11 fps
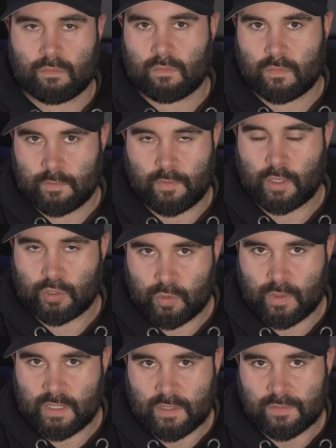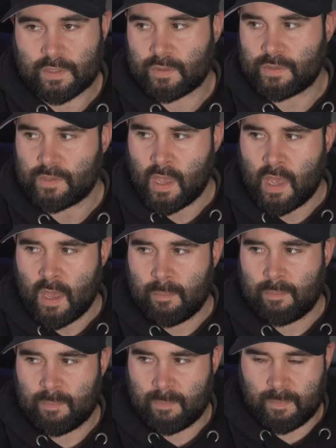virtual interviews,
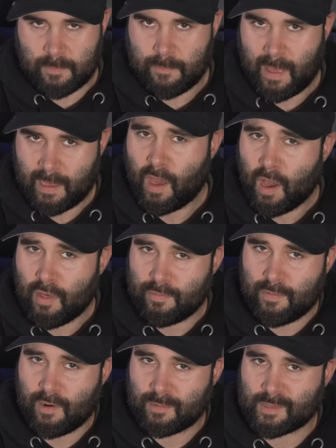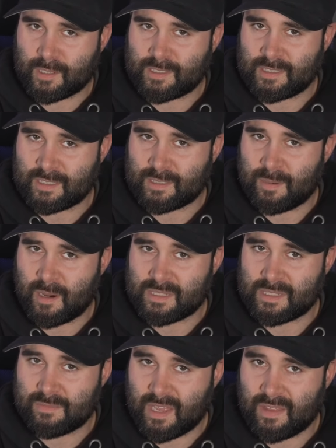but the fact that other firearms licensing departments
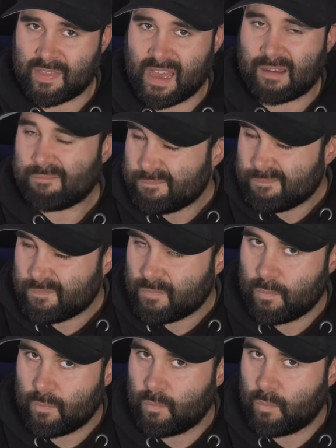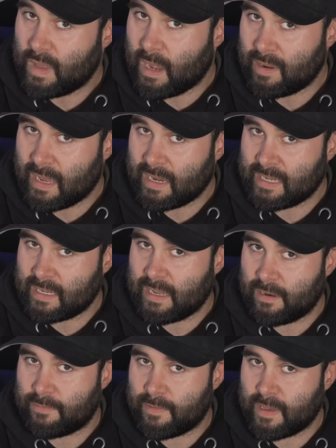have done that without any
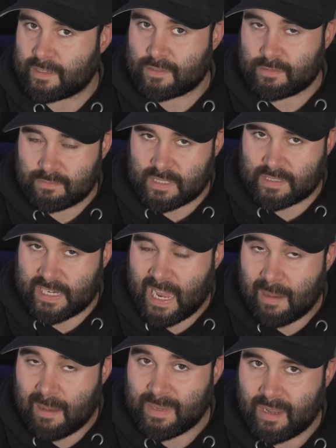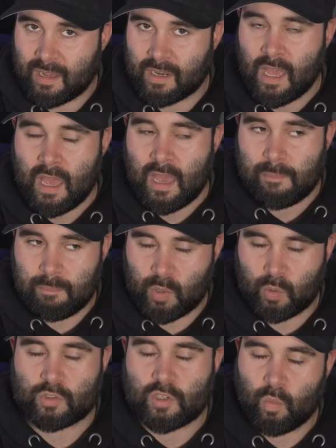ill effects says it can be done. But
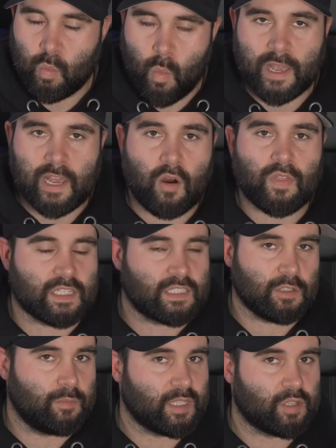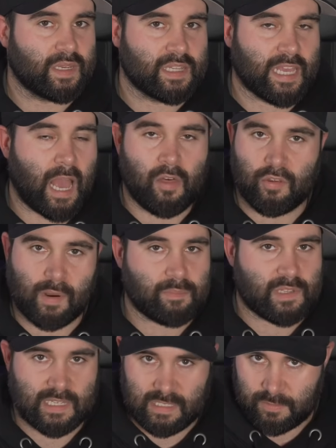also, why can't they still be doing the other
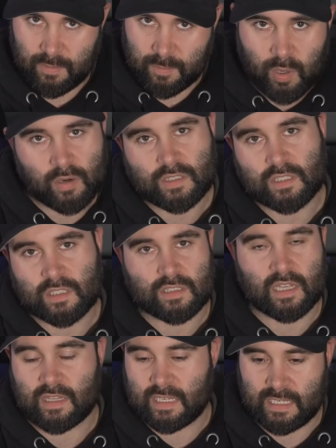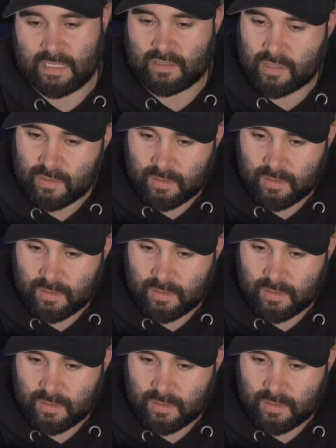umpteen different processes that they need to?